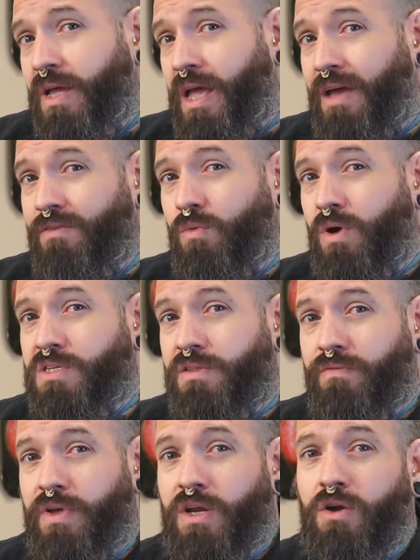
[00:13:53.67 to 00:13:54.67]
having watched the
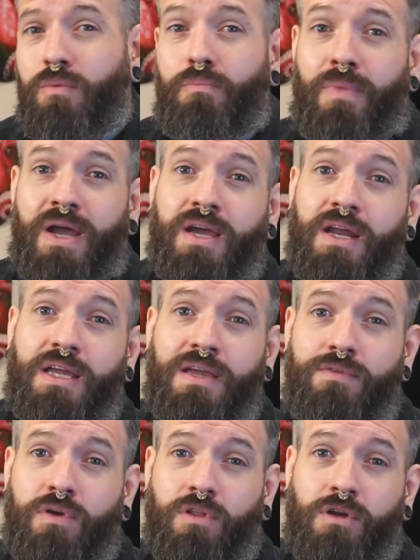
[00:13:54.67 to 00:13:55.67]
video might kind of
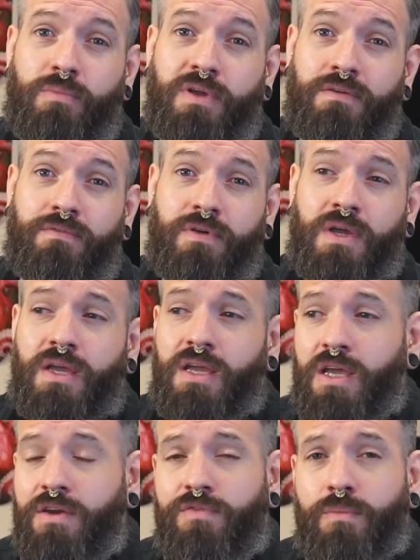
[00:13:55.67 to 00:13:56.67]
give you a little bit
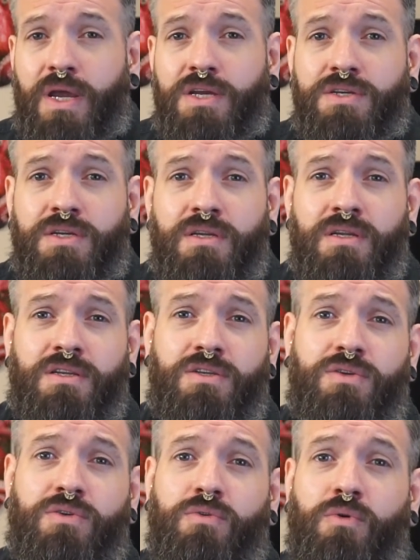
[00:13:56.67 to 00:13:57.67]
of information
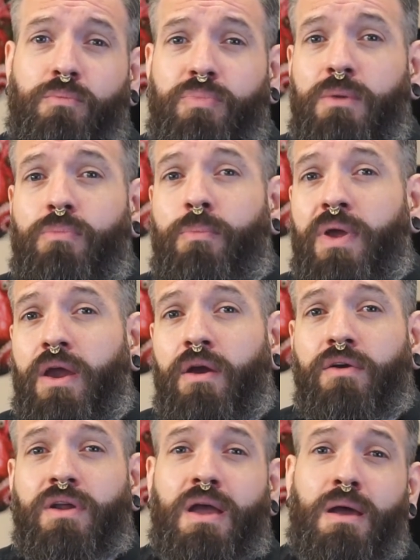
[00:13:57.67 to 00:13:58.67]
to be
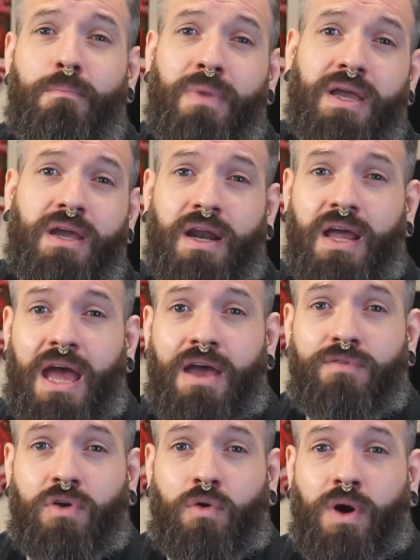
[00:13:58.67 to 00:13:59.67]
prepared, might kind of
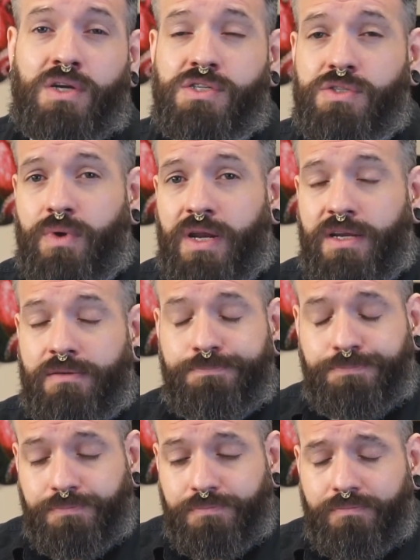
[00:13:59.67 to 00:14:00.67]
have your questions ready
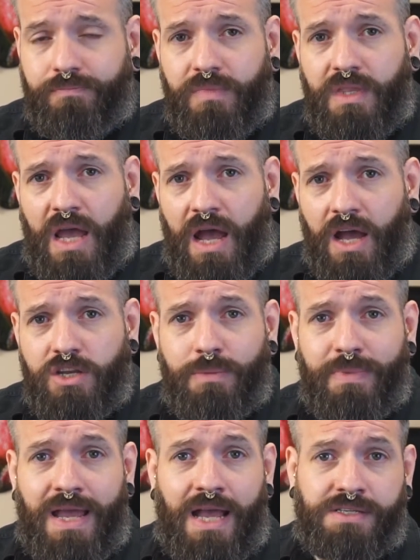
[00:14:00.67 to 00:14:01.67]
to
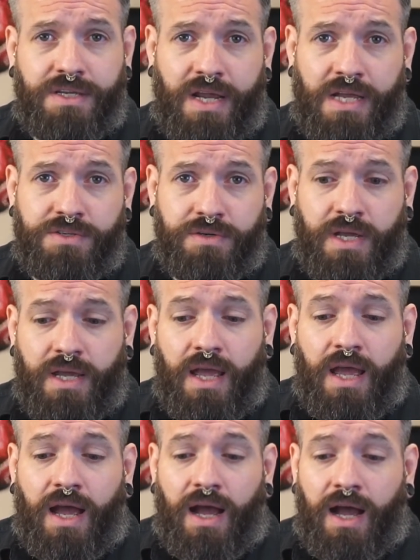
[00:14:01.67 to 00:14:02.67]
be asked and answered.
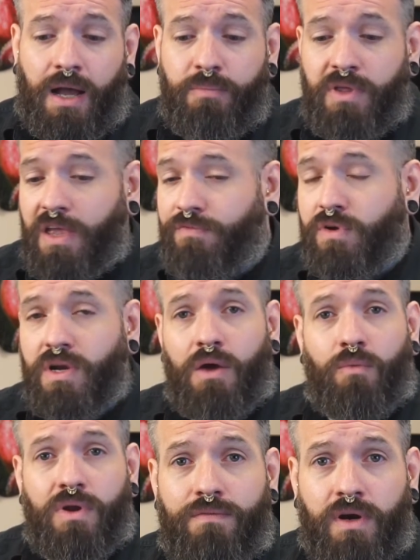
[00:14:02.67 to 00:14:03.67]
If you're
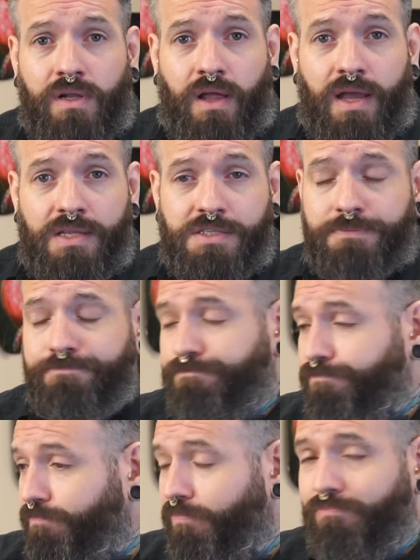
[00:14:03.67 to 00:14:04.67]
not our clients,
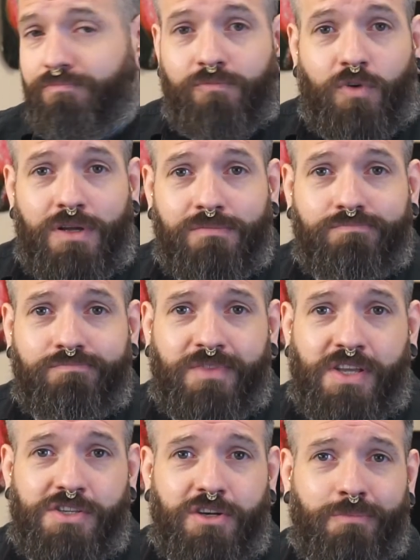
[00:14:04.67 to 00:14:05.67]
well,
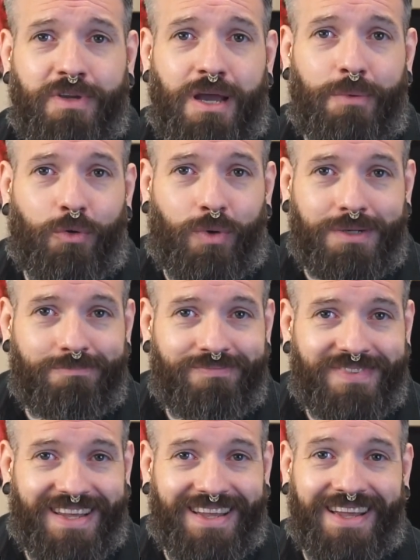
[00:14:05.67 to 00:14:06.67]
consider becoming one.
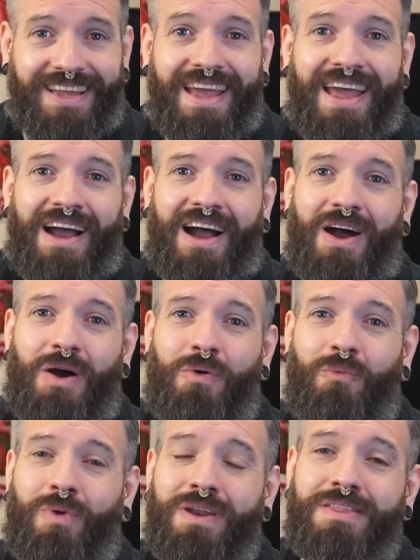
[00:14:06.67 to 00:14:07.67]

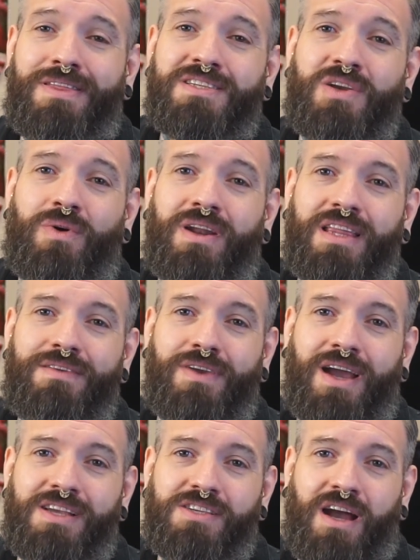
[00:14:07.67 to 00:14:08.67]
One of the things I want to leave you
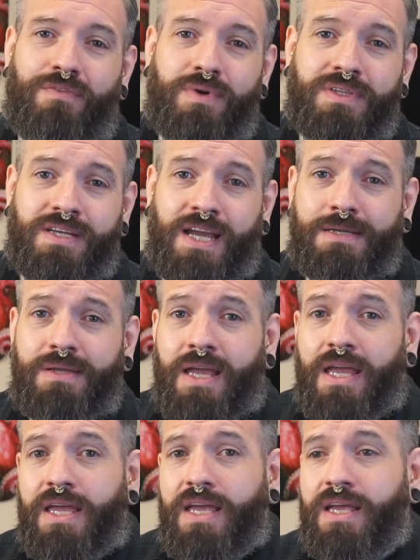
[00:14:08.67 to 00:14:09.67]
guys off with today
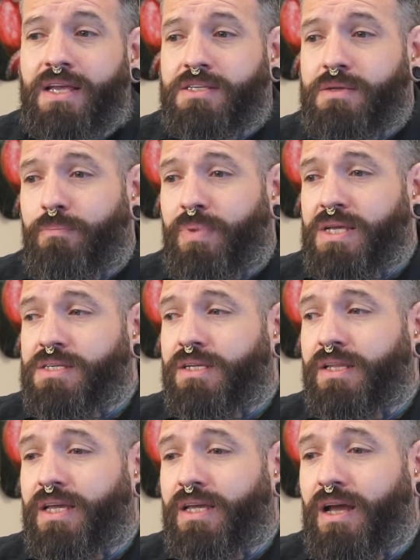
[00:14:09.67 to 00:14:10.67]
is
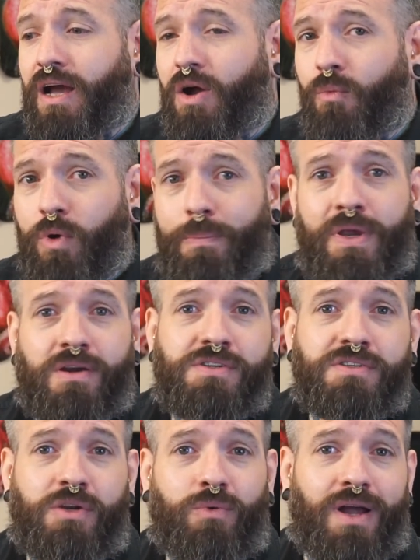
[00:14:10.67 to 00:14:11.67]
basically we're
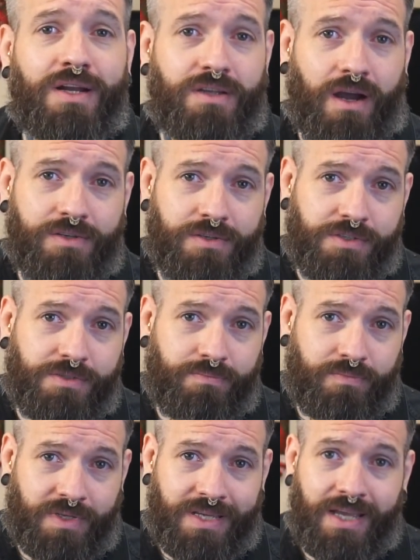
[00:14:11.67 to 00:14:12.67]
piercers and we're not doctors,
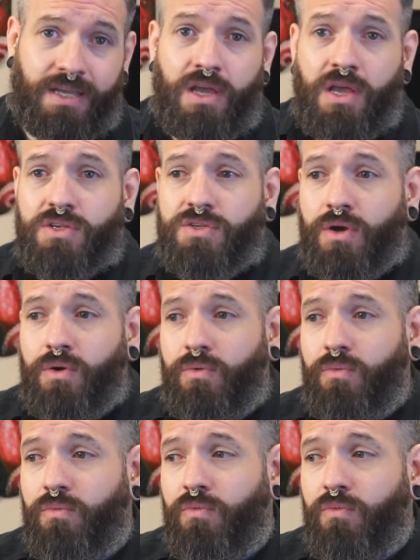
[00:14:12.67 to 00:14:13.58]
okay? So